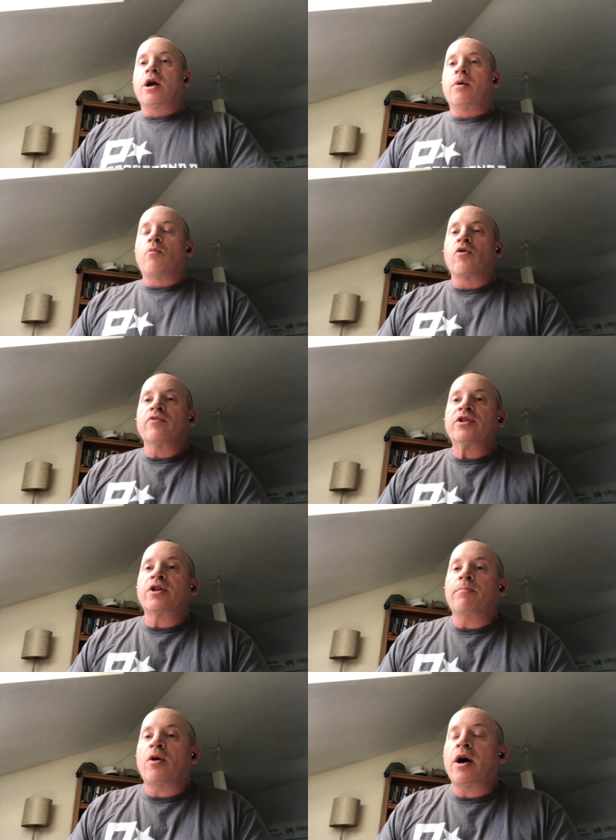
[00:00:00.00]
more
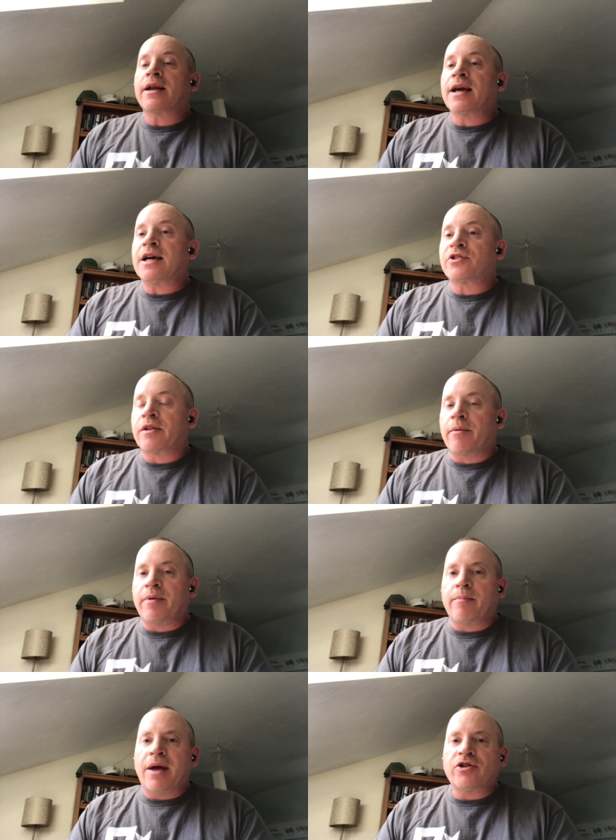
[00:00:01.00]
recent podcasts that they've
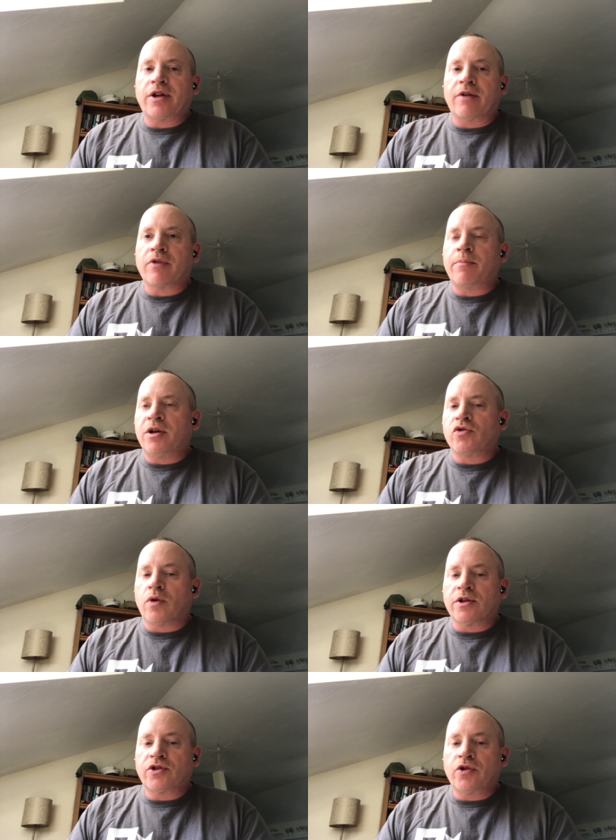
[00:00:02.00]
been mentioning Red Beach
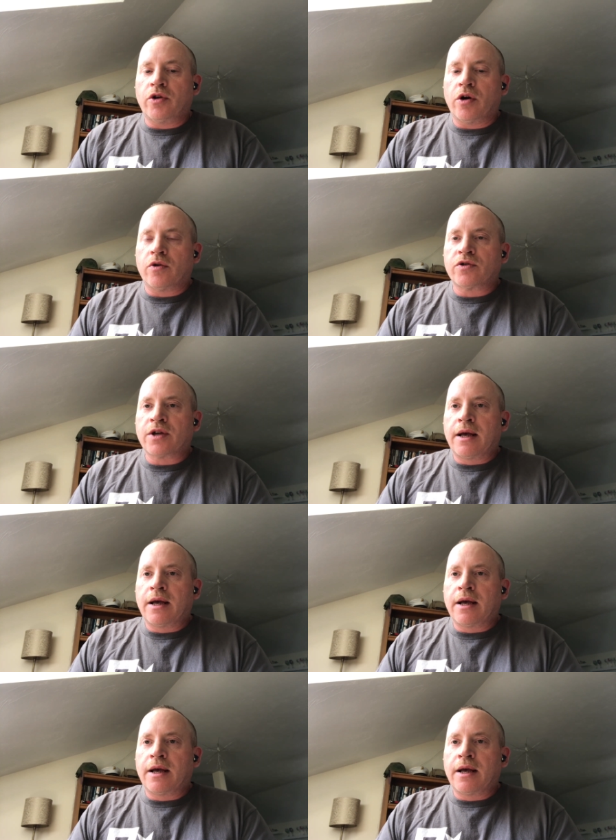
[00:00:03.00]
One Studios.